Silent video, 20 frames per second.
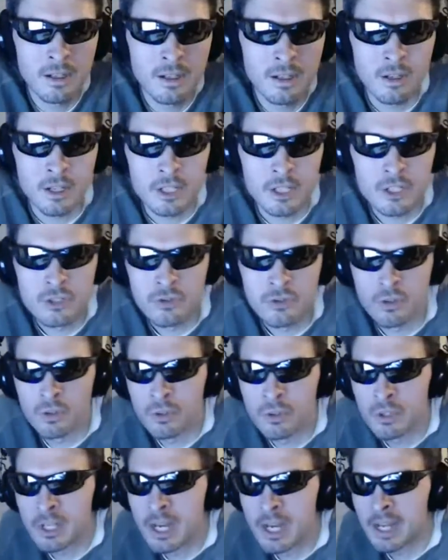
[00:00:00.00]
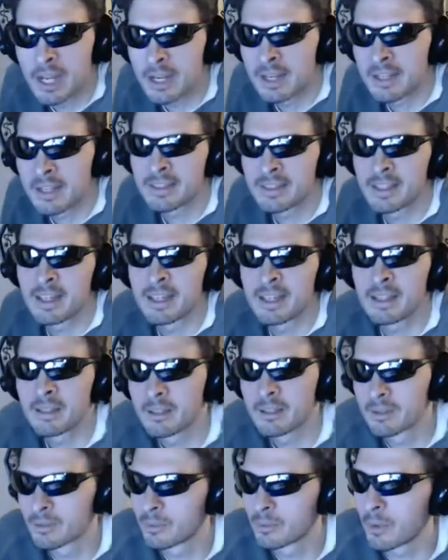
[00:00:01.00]
right, Drew, you got anything?
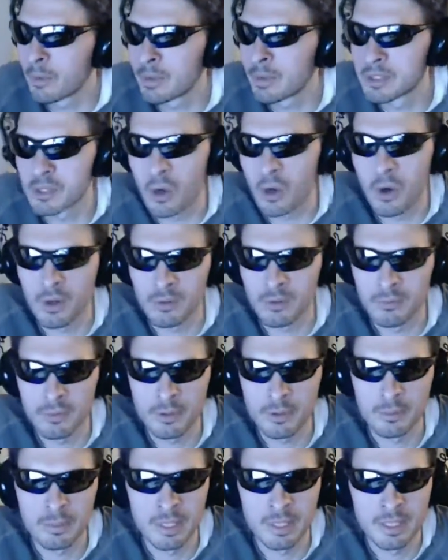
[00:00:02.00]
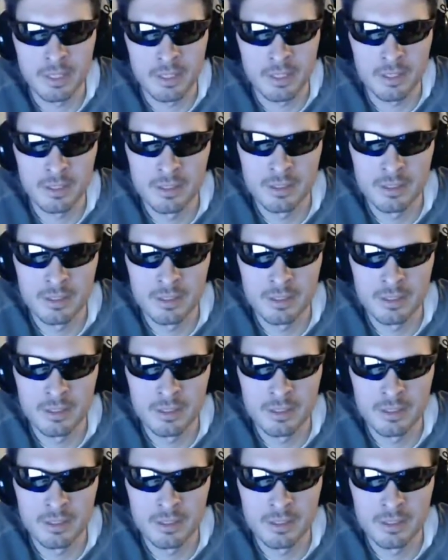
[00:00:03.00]
We've been talking for a bit here.